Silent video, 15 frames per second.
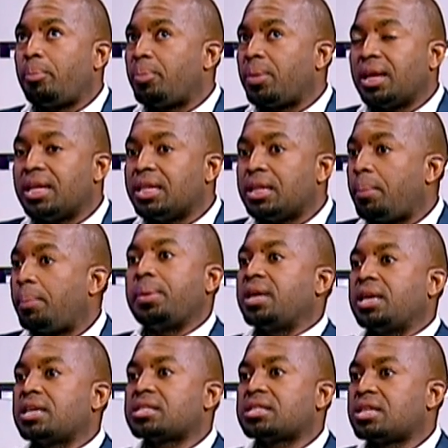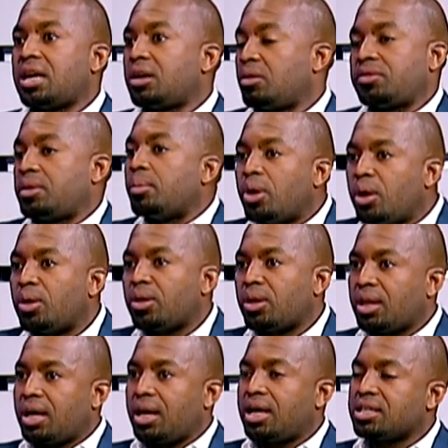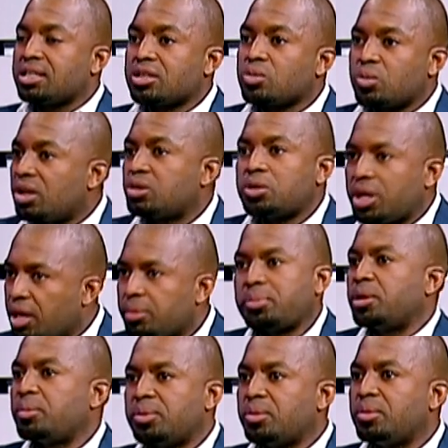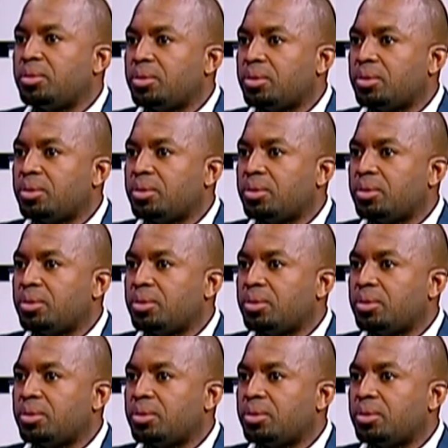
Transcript: being the biggest out of them all. I just want to help people.